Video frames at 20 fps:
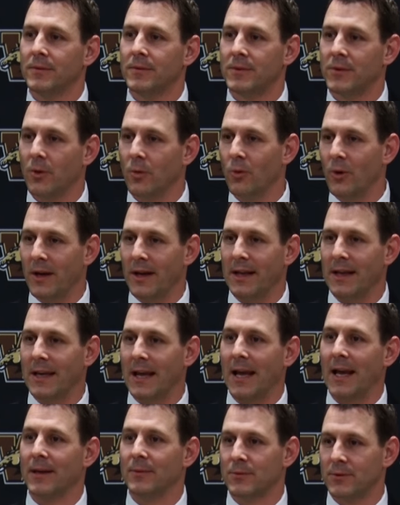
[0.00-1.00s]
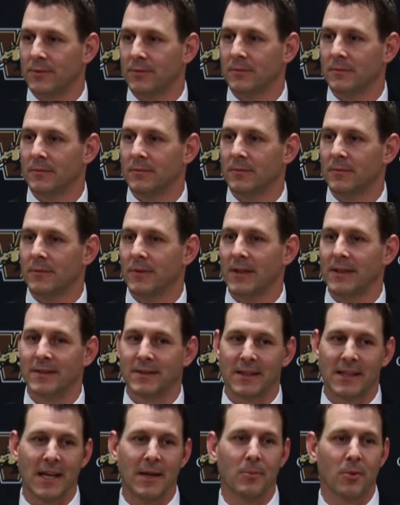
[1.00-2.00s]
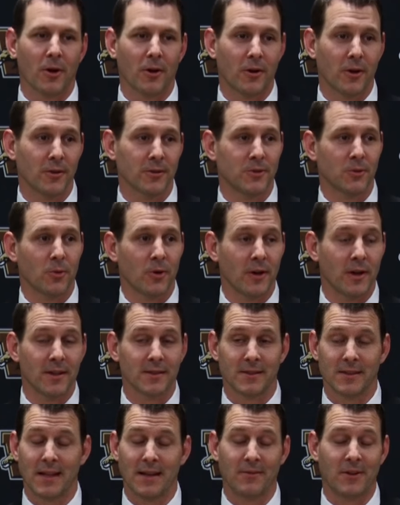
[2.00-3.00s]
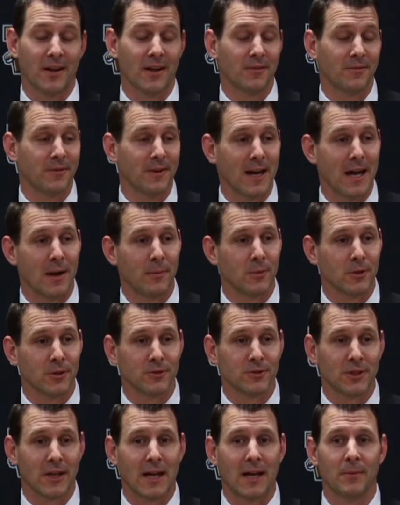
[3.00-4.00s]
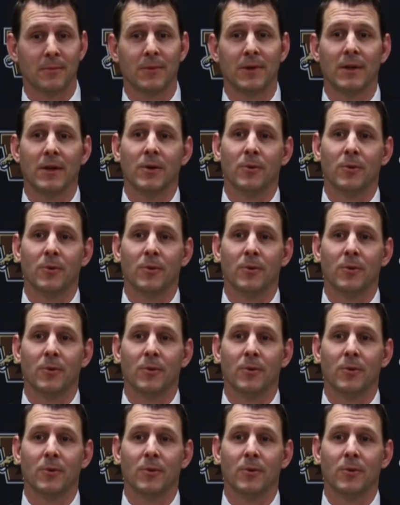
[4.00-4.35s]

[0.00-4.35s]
to winning games, is to keep our culture where it is, and they've done a phenomenal job.